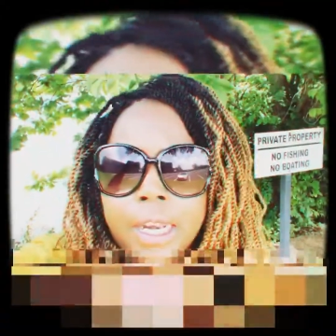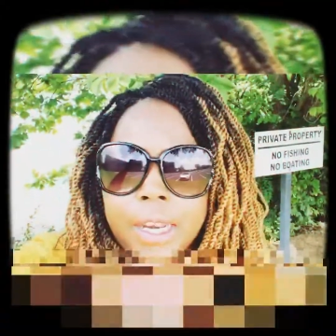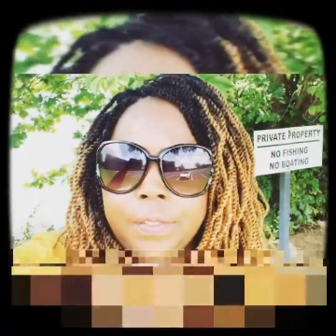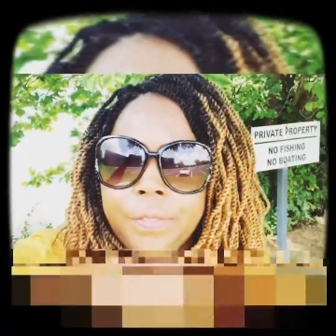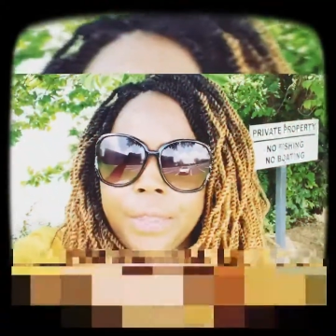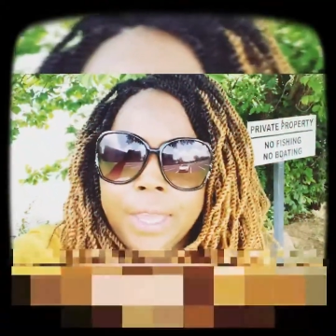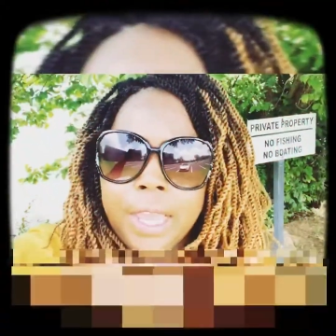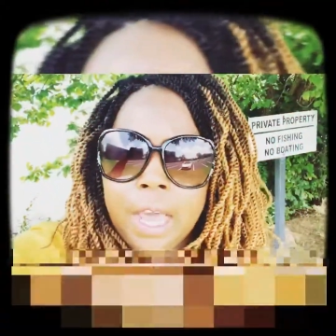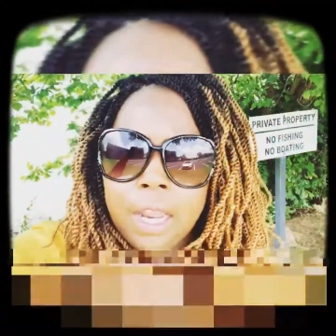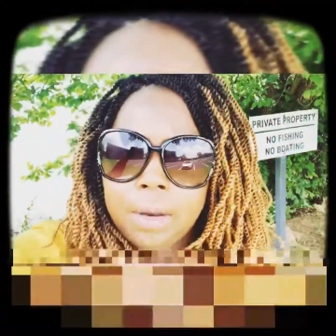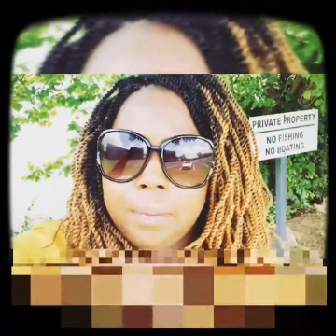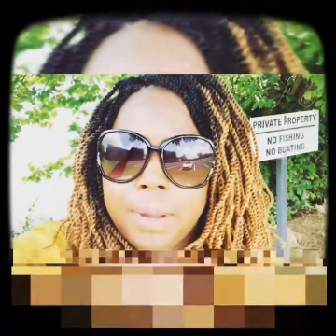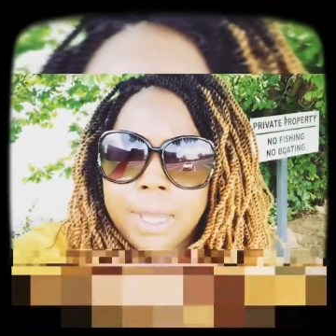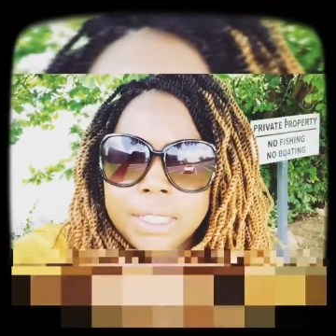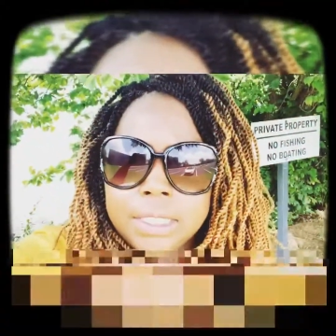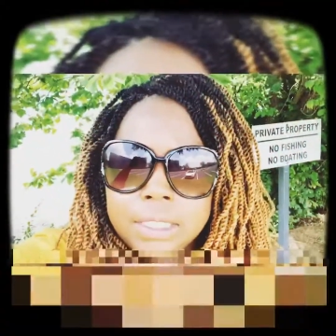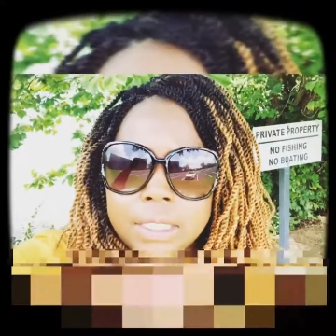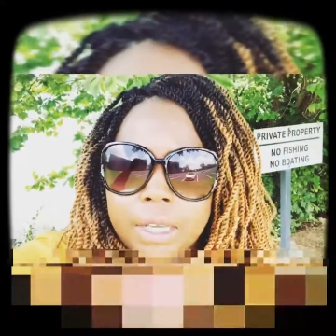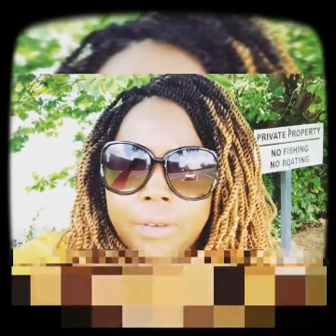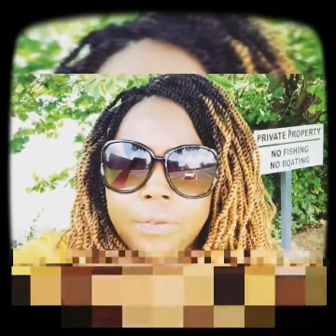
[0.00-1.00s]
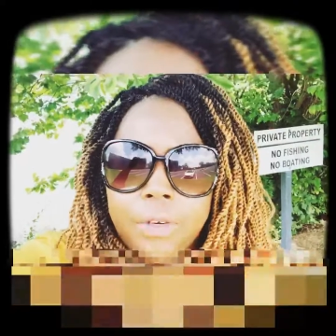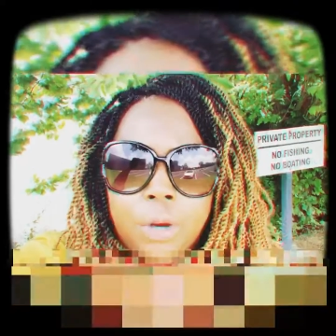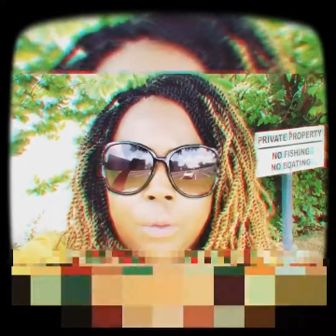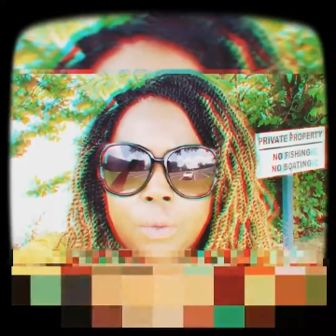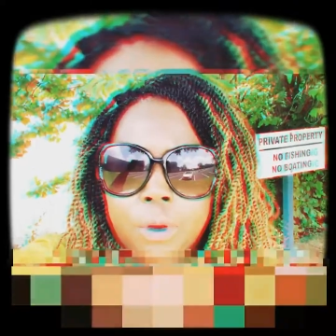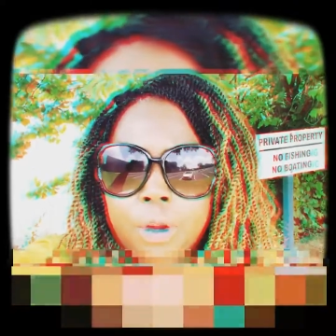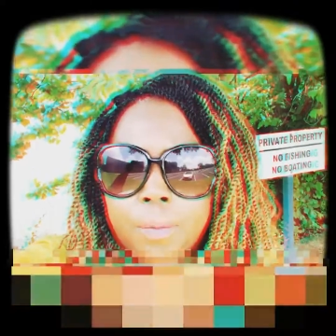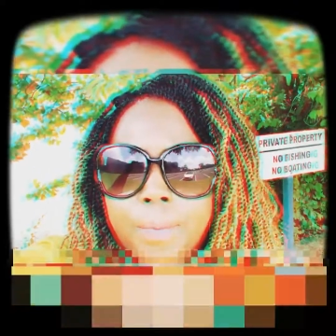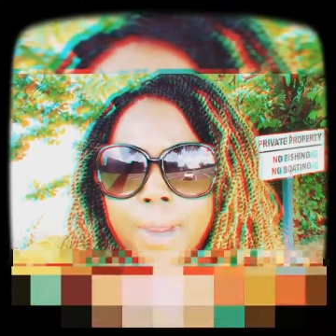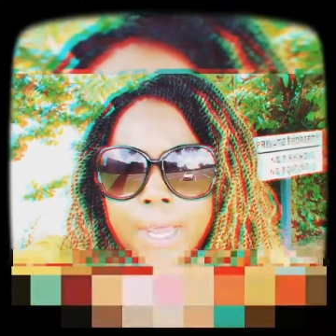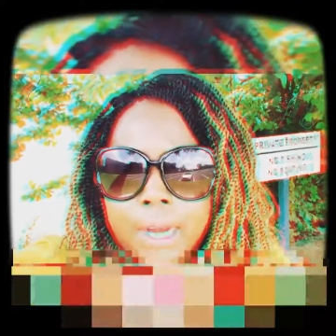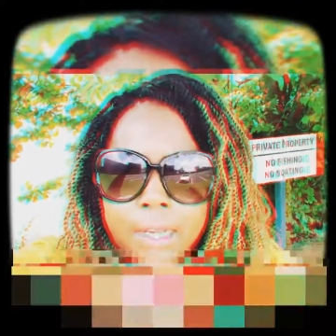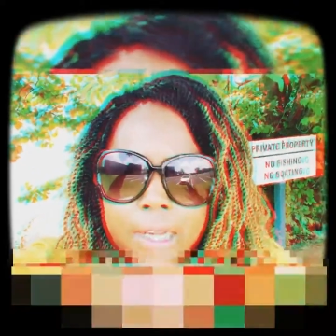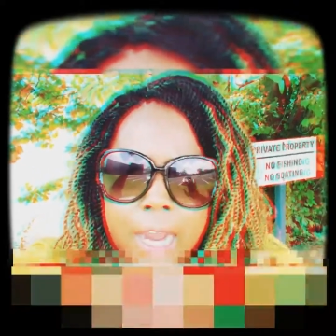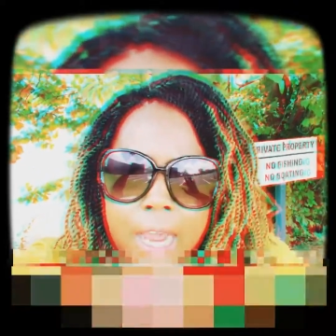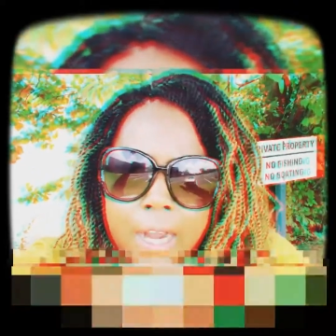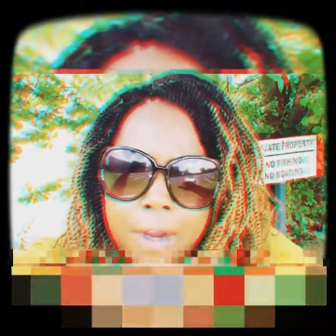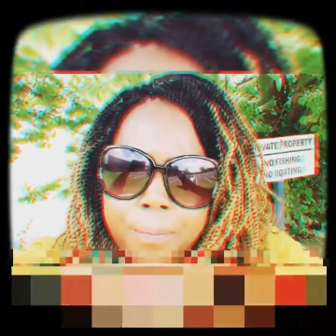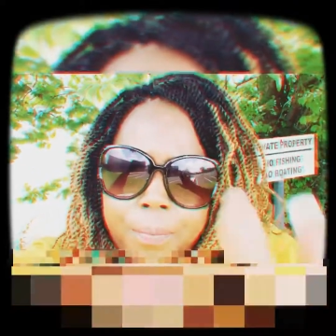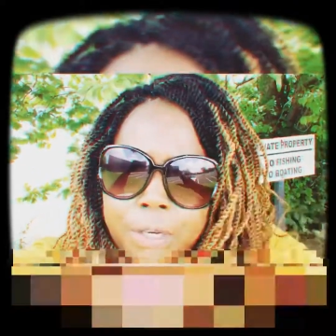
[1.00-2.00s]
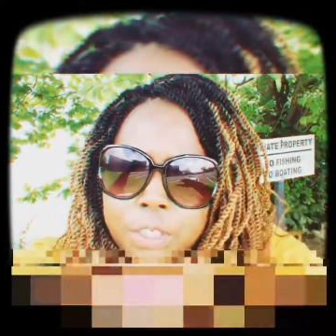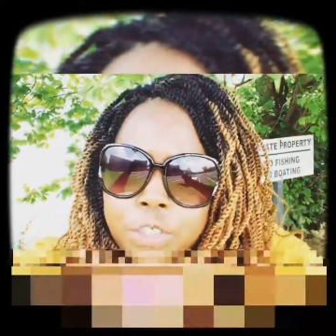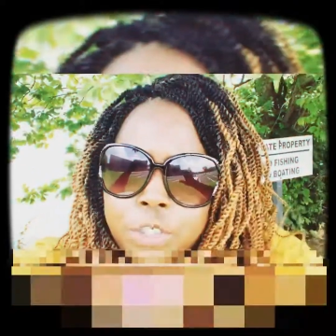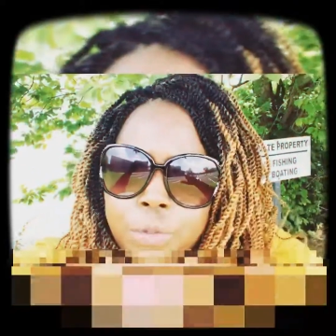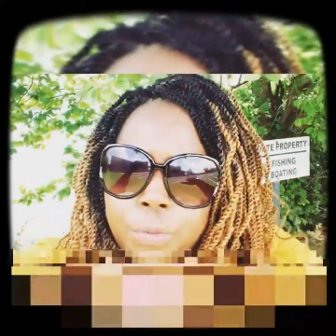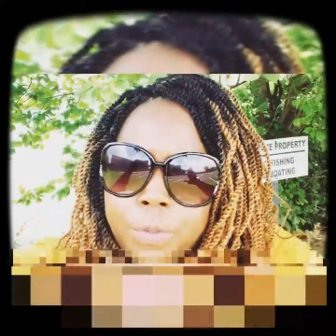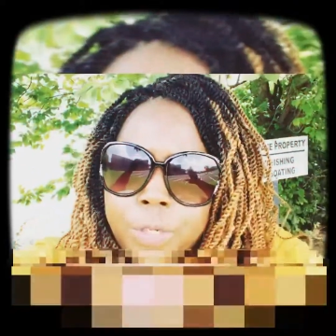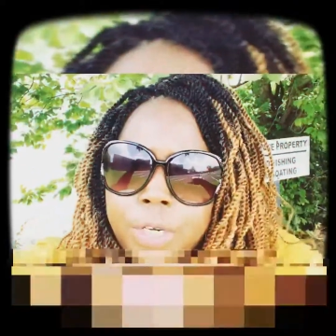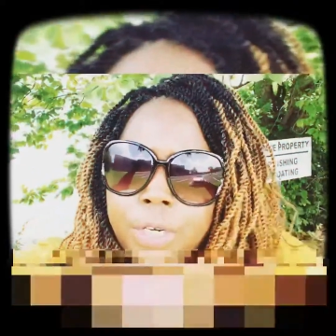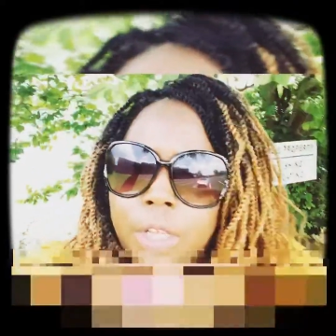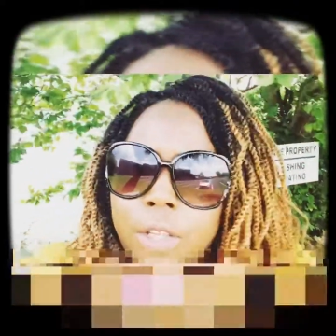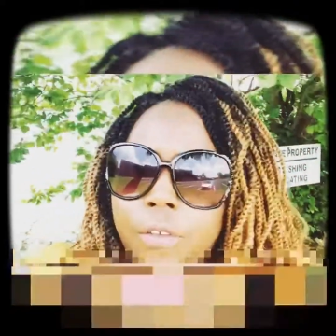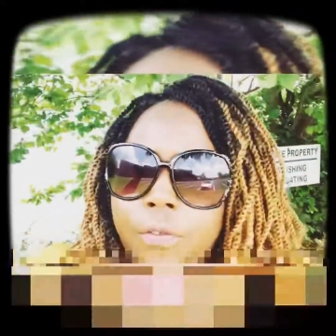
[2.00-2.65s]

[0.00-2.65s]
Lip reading: and they all about self, don't worry about it. God will put you with